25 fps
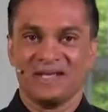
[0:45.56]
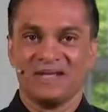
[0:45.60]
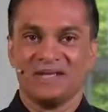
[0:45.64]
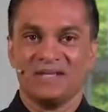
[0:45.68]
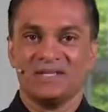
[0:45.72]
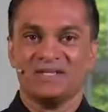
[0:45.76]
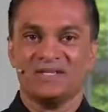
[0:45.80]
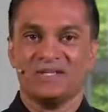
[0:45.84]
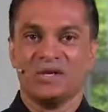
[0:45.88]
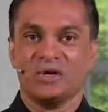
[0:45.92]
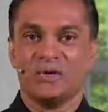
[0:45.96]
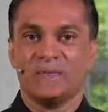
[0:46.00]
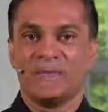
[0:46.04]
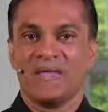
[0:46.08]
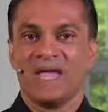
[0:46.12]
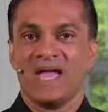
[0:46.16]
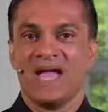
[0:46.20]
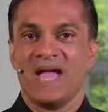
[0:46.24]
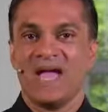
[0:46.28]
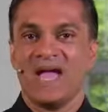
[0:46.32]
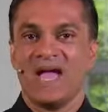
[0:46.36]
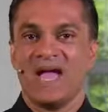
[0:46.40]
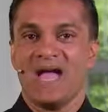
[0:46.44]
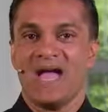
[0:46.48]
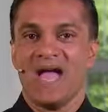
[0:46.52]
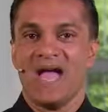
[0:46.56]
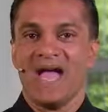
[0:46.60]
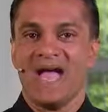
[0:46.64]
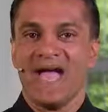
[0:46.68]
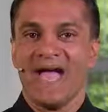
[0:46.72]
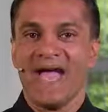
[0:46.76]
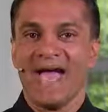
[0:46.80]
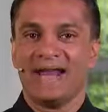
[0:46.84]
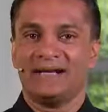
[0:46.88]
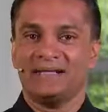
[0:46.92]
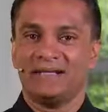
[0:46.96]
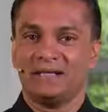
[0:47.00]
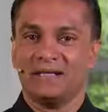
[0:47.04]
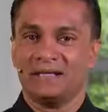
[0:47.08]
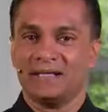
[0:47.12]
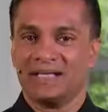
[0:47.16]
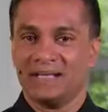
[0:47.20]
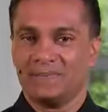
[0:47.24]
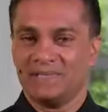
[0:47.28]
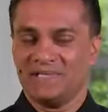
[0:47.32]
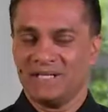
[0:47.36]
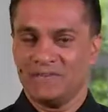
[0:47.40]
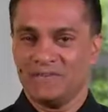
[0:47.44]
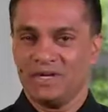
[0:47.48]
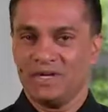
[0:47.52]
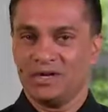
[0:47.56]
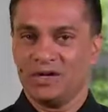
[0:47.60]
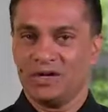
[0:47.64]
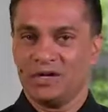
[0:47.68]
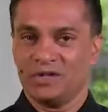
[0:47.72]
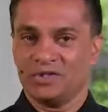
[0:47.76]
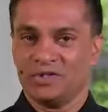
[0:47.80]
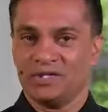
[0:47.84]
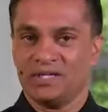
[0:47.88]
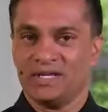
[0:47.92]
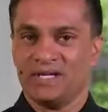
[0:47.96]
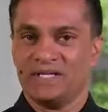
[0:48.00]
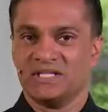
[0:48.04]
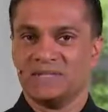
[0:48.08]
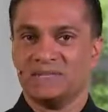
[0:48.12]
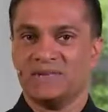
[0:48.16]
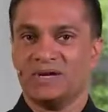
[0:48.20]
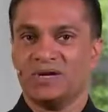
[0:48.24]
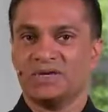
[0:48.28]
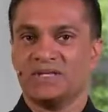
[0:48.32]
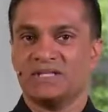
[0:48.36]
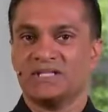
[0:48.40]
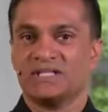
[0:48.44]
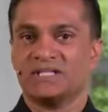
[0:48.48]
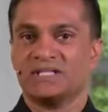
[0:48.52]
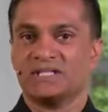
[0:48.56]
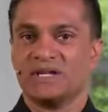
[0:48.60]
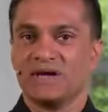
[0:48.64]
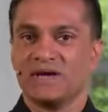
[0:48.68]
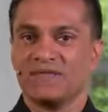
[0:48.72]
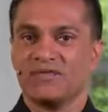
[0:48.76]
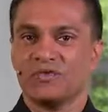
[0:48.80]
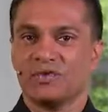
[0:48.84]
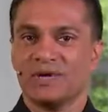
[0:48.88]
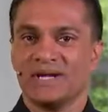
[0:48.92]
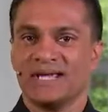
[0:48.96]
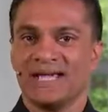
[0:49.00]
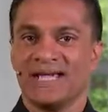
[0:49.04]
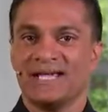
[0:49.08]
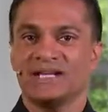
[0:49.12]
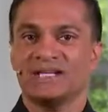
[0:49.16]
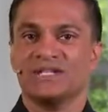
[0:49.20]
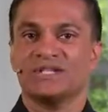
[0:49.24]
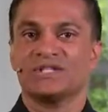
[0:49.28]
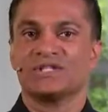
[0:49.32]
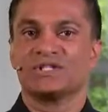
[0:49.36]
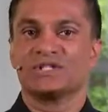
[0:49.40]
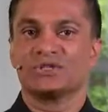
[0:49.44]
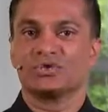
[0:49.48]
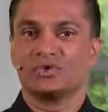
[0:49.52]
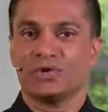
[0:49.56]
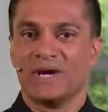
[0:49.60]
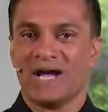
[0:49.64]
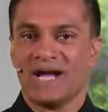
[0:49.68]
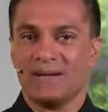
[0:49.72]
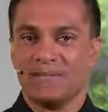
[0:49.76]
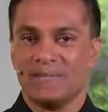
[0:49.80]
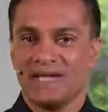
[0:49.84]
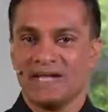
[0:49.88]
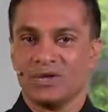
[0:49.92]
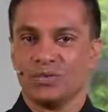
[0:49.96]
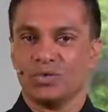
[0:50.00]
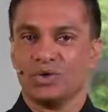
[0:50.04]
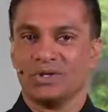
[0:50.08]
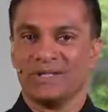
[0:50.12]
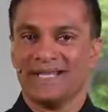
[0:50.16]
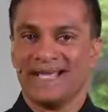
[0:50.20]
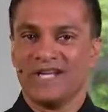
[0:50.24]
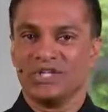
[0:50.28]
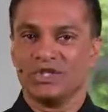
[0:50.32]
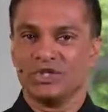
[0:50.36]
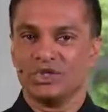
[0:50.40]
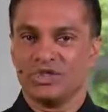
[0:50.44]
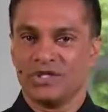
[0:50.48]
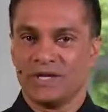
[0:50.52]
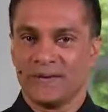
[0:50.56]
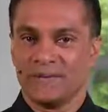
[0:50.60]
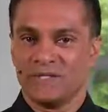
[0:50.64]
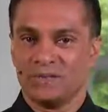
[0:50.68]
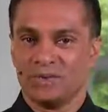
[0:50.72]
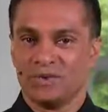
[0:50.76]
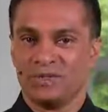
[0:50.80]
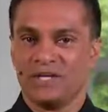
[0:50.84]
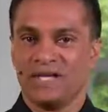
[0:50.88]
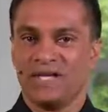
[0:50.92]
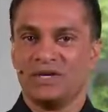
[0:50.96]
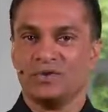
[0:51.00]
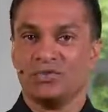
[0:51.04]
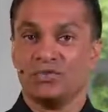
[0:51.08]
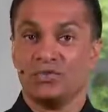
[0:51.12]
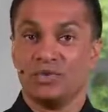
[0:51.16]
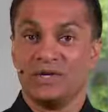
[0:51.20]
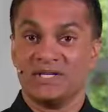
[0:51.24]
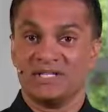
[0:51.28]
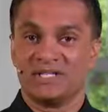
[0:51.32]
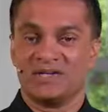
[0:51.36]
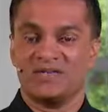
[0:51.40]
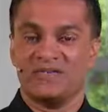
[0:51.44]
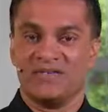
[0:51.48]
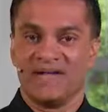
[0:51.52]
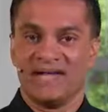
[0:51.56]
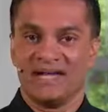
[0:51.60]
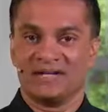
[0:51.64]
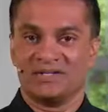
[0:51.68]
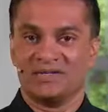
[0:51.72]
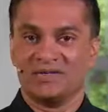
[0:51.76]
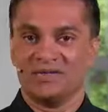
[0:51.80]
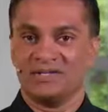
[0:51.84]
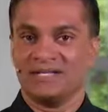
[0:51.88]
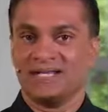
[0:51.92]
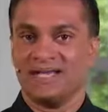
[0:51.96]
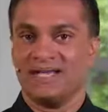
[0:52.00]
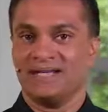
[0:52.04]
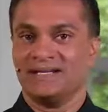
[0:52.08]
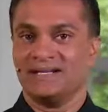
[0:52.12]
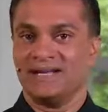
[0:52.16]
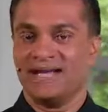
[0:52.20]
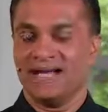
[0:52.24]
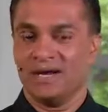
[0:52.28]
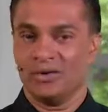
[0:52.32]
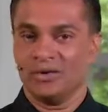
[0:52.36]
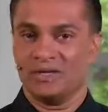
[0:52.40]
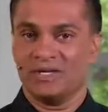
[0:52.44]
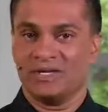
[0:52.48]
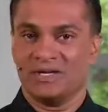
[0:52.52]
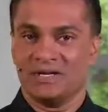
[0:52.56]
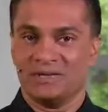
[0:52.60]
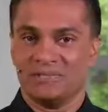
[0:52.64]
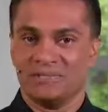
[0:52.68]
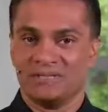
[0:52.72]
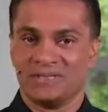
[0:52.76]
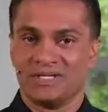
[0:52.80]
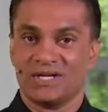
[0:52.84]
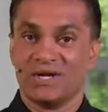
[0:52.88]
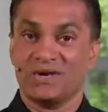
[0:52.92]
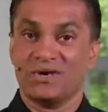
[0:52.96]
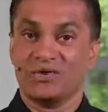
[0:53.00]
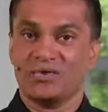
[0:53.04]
So, analytical epidemiology is about discovering and describing relationships between risk factors and outcomes.